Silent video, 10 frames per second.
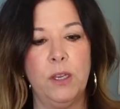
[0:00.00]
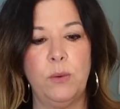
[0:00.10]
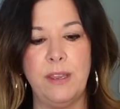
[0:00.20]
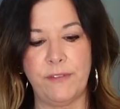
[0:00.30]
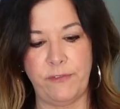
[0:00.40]

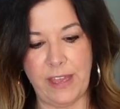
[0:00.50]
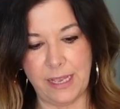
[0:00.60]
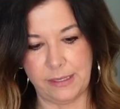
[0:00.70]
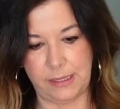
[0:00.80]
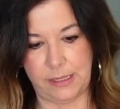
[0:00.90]
We have a
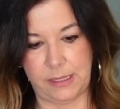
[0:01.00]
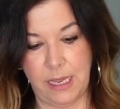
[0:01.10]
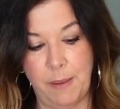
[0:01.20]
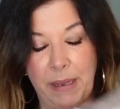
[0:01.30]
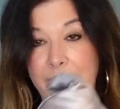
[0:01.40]

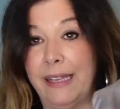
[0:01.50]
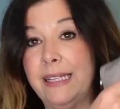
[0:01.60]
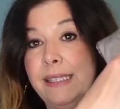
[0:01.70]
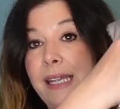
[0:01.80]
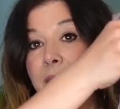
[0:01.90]
vest by
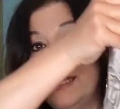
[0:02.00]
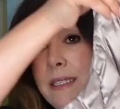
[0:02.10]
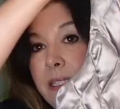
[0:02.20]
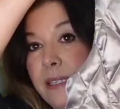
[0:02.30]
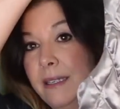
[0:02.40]
Land's
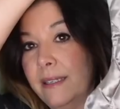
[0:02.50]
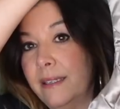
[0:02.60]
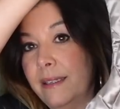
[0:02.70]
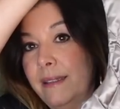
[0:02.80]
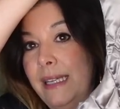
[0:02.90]
End.
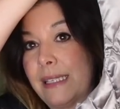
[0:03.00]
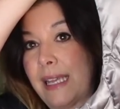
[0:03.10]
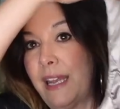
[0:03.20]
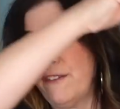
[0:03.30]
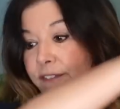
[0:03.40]
That's
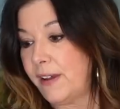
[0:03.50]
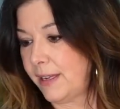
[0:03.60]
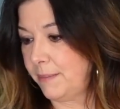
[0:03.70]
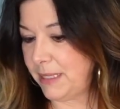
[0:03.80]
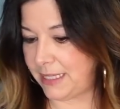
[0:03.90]
kind of
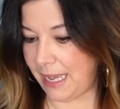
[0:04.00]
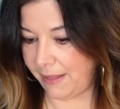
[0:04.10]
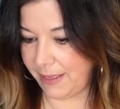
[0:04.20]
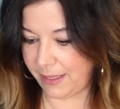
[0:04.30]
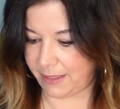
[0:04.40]
fun,
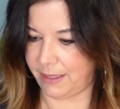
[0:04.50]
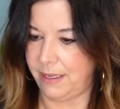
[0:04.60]
metallic.